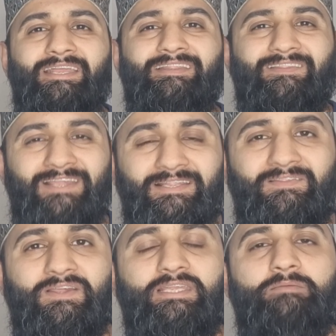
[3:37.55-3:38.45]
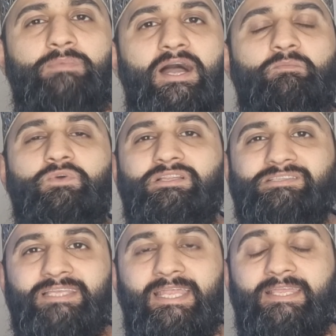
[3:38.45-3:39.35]
Then the Imam will
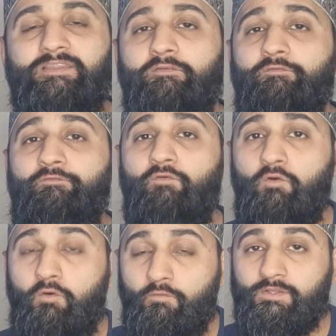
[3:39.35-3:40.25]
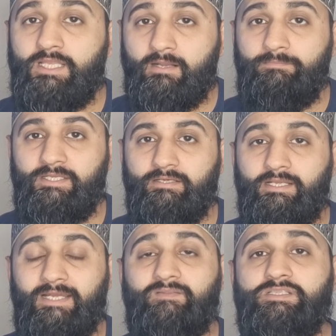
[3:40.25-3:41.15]
say the fourth Takbir,
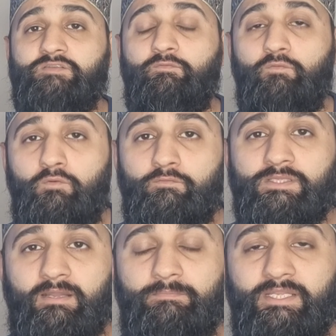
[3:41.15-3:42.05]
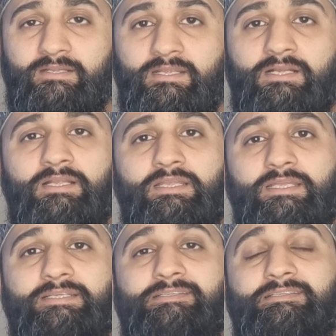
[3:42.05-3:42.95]
and this fourth Takbir
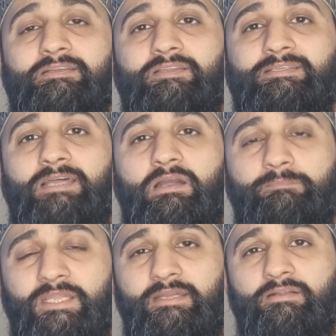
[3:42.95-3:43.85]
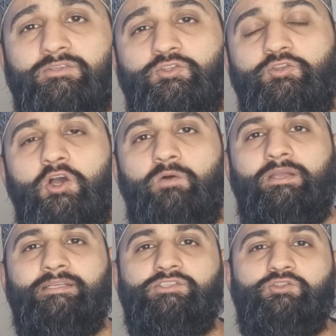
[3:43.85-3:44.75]
is the Takbir to go
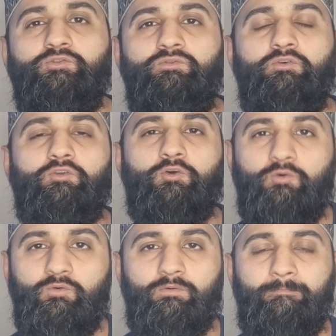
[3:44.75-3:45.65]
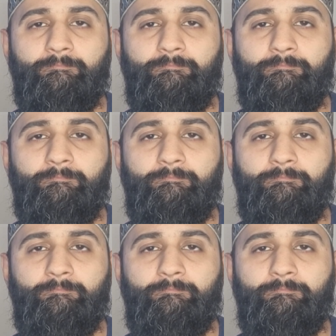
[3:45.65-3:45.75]
into Ruku.